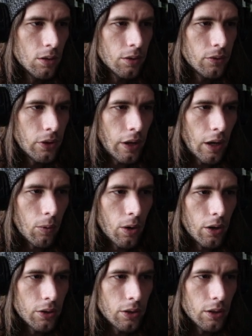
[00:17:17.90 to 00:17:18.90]
say I
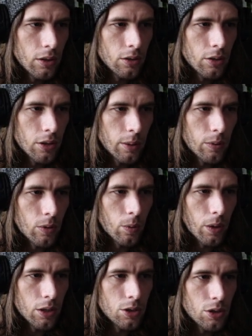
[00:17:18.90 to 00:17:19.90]
wanted to turn up the
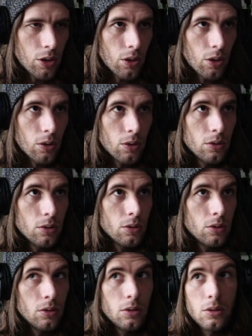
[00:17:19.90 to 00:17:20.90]
ratio
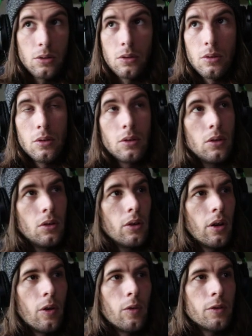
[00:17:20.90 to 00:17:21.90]

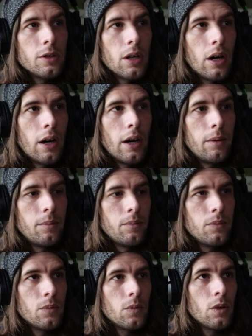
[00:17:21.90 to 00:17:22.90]
over time.
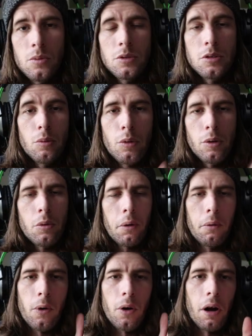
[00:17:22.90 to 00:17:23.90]
So when you want to
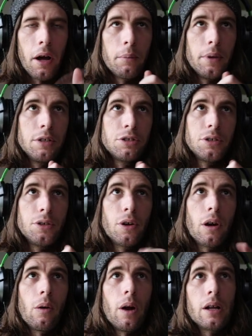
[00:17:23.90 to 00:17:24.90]
record automation, you're
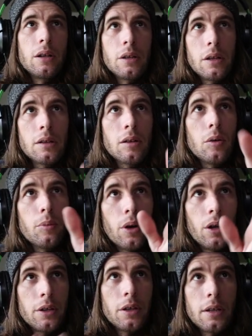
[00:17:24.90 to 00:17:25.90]
gonna want to click this little
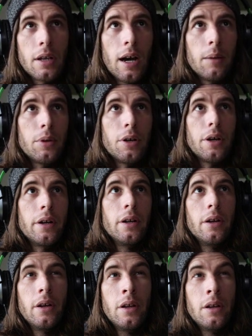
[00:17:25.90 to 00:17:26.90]
button at the top here.
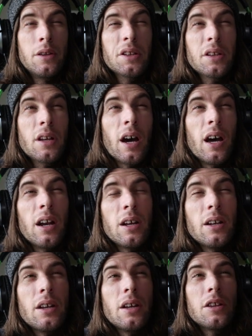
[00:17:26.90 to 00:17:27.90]

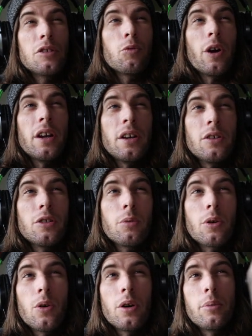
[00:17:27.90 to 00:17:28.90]
It's right near the
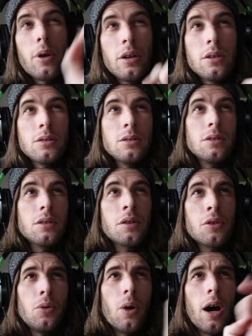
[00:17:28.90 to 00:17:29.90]
record button. It's
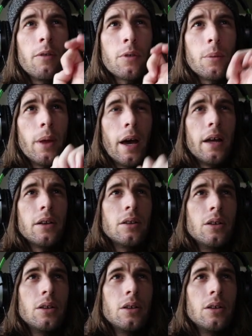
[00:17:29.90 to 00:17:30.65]
too off from that.